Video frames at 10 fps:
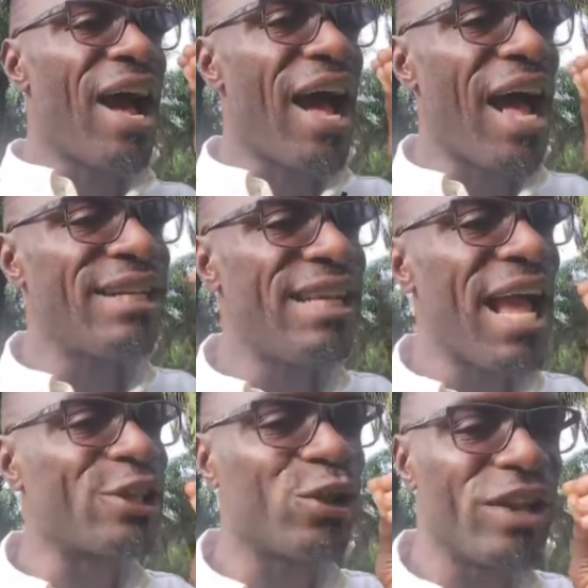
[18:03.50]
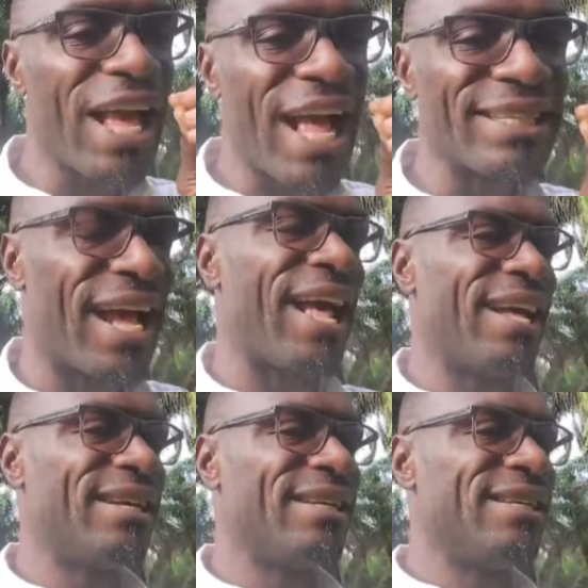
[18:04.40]
Adi Achori Aja,
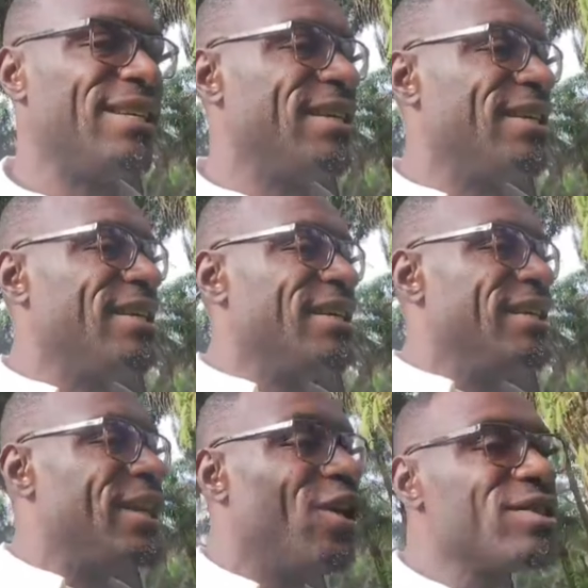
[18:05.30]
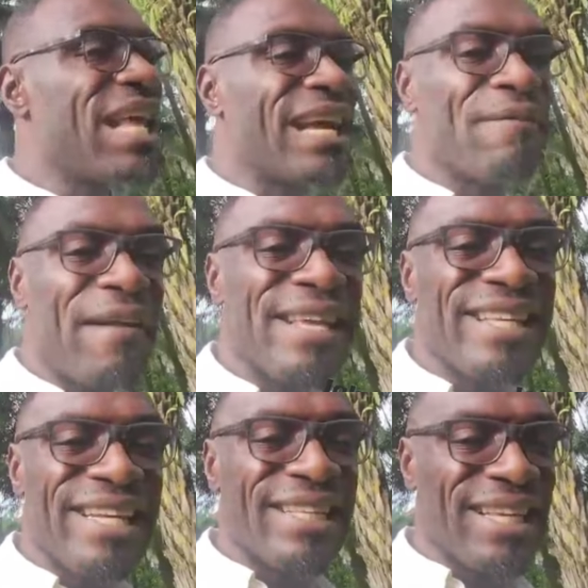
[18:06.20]
they don't
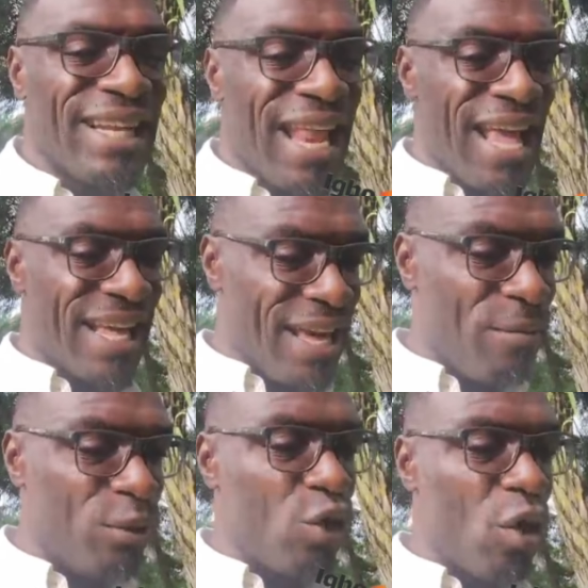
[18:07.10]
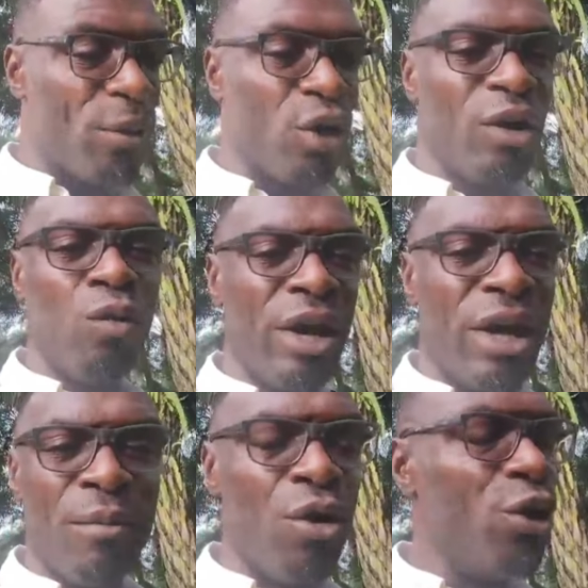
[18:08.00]
sacrifice anything like Ebuto Obro
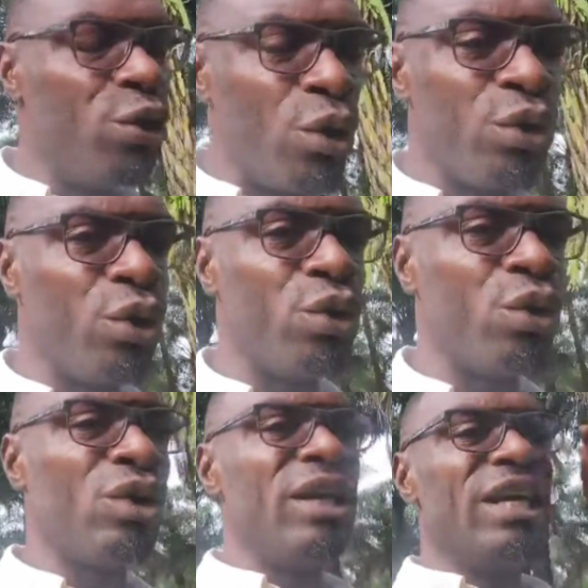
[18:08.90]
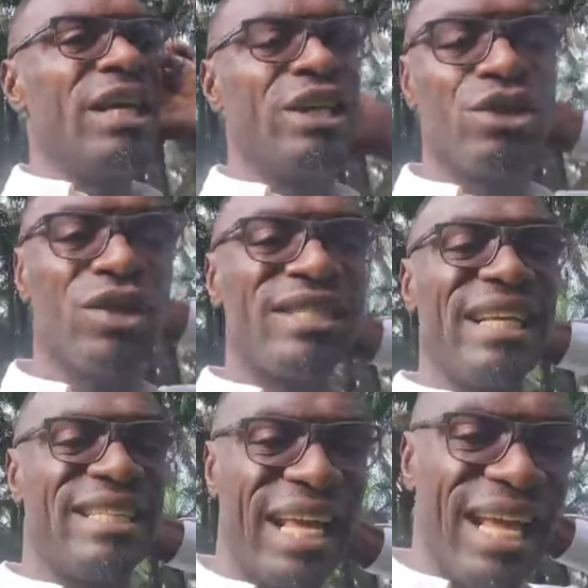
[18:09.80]
Ebu. No. It's just
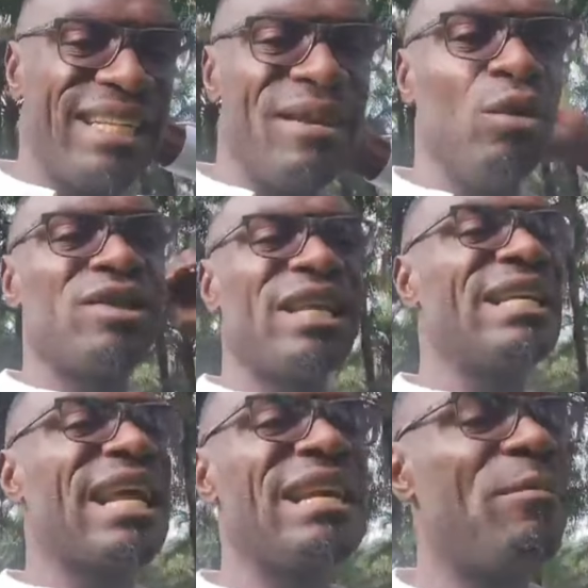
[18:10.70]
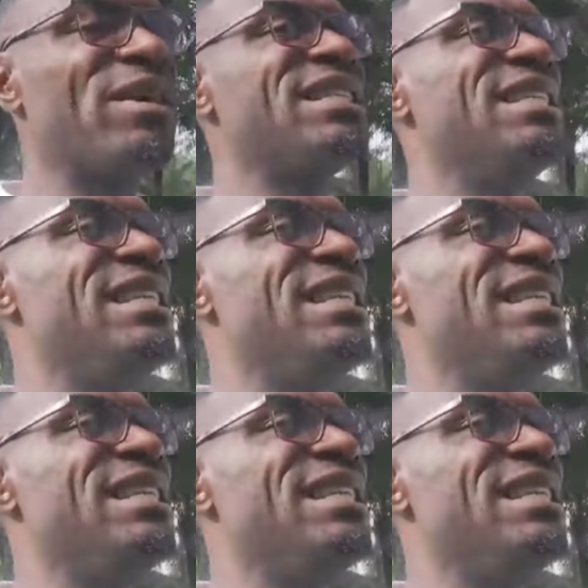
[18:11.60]
the day the most elderly person in